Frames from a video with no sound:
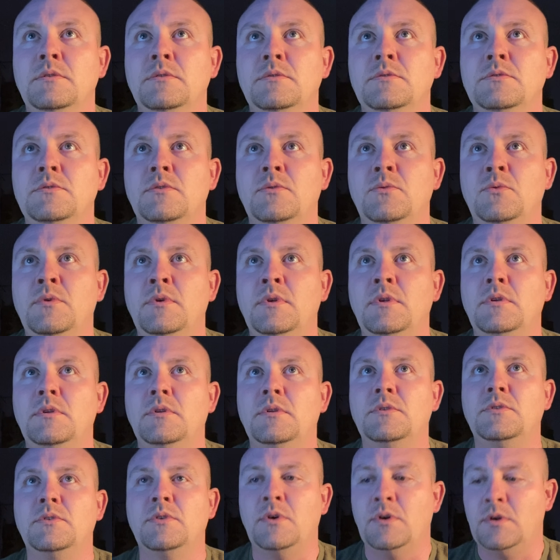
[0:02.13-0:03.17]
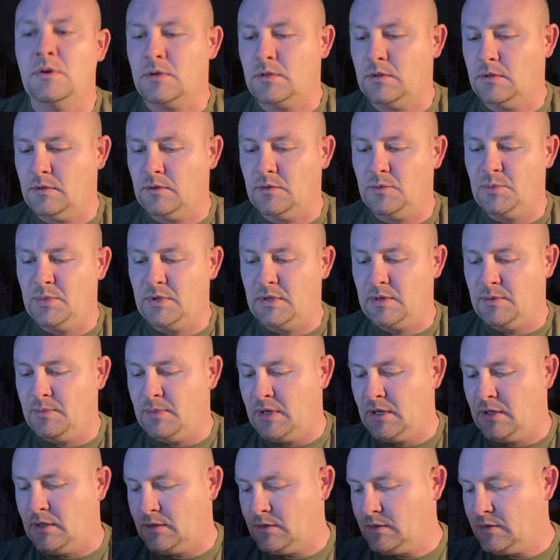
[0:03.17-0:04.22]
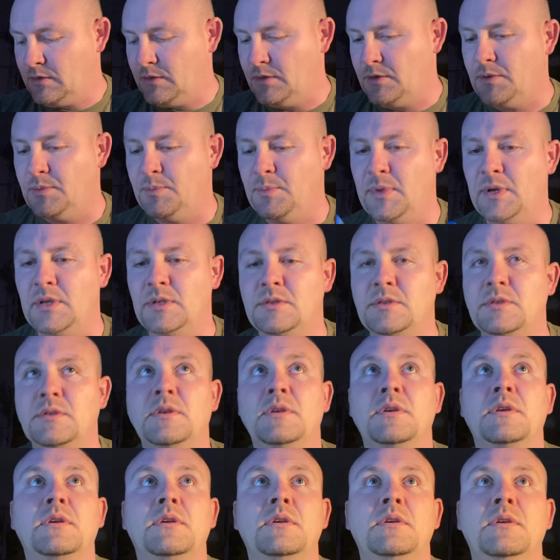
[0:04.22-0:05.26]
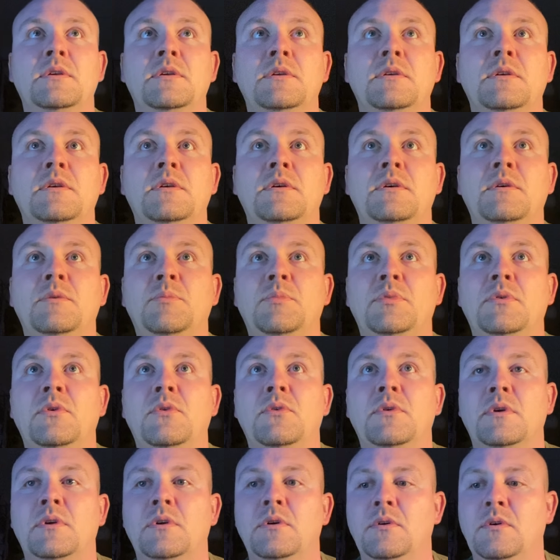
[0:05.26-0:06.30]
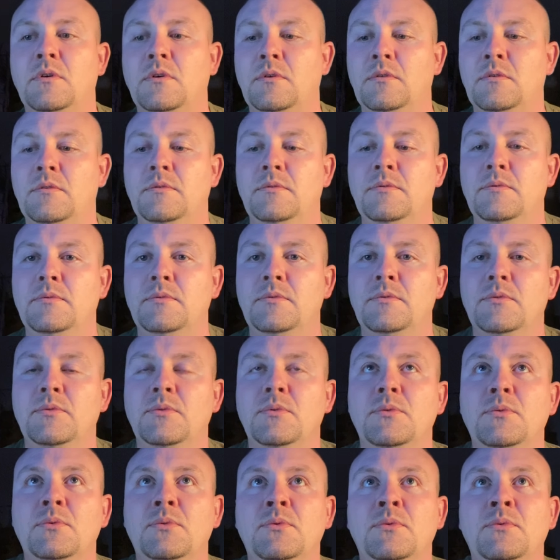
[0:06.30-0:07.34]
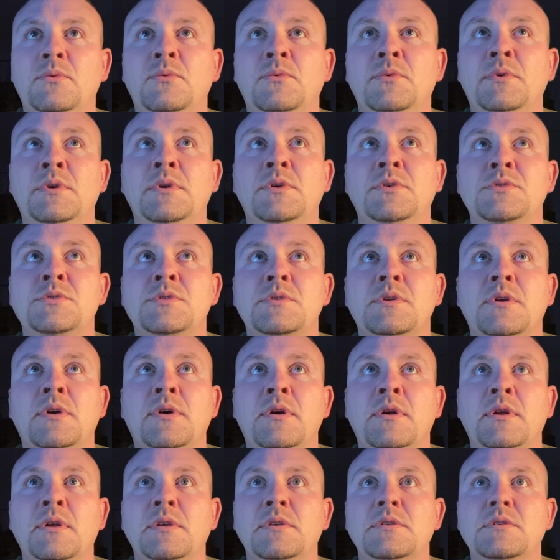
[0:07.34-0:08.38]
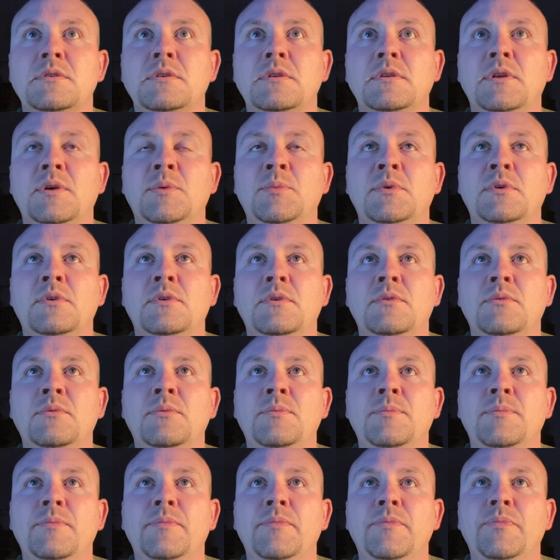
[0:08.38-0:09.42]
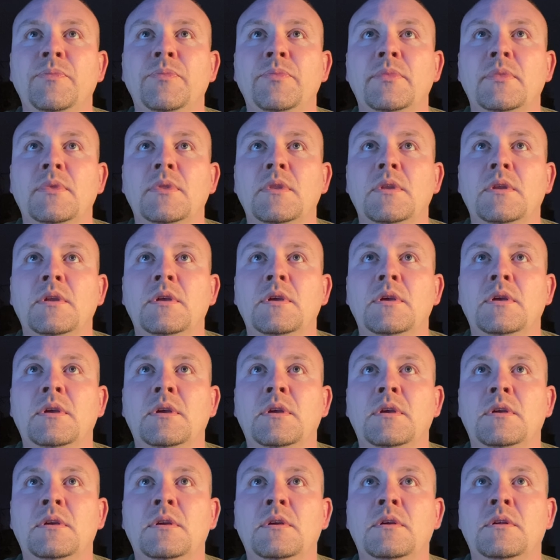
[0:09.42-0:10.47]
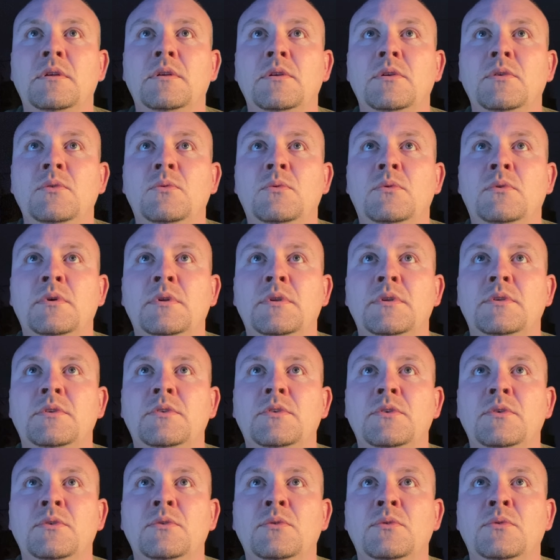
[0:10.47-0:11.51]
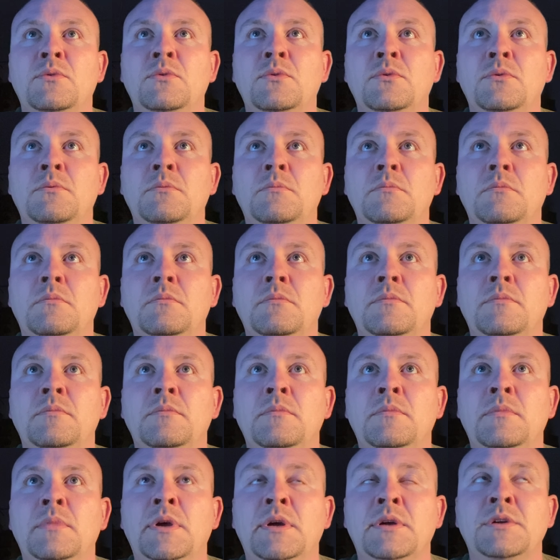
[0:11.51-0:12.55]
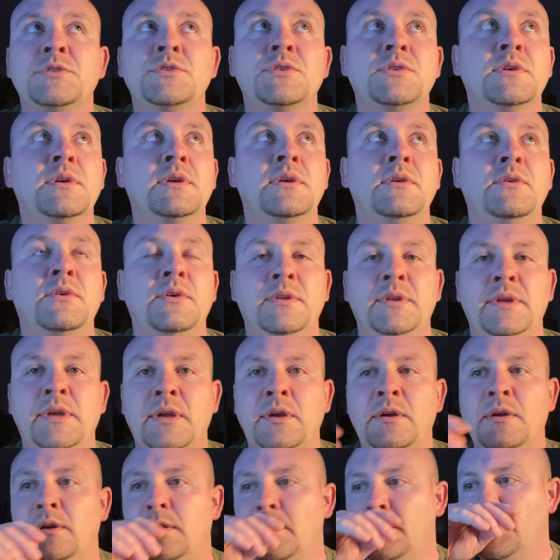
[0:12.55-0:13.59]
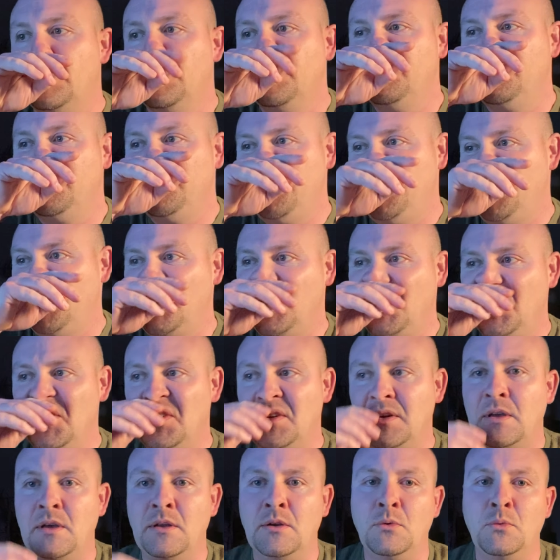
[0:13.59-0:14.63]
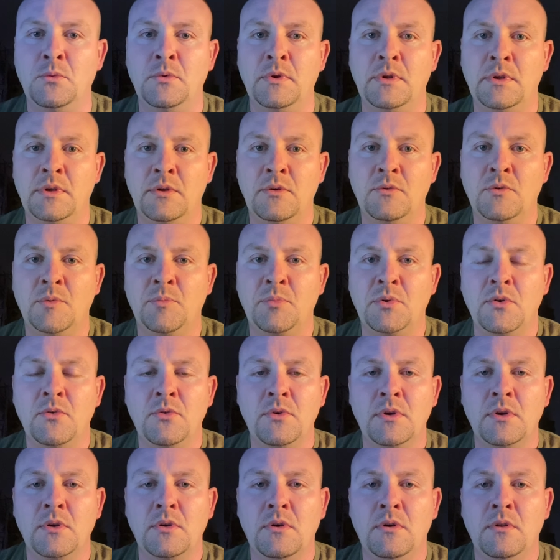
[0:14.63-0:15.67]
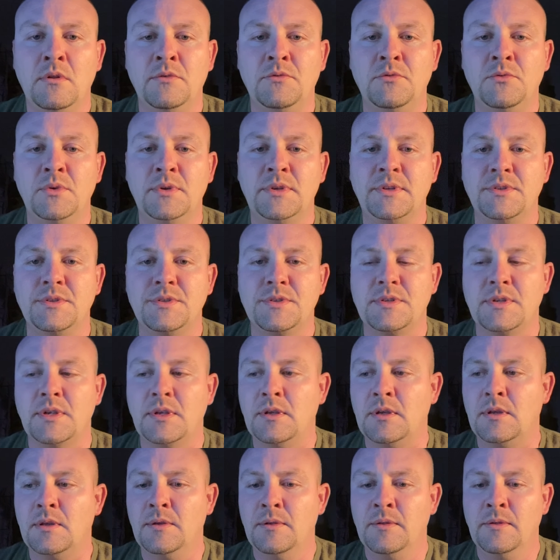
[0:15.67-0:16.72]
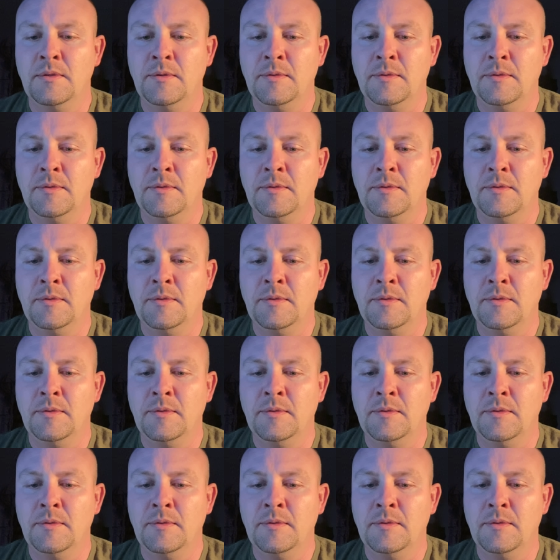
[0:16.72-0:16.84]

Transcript: So I wanted to talk a little bit about your basic protocol when you're starting CW and you want to actually get on the air. You kind of want to know a protocol of what to say,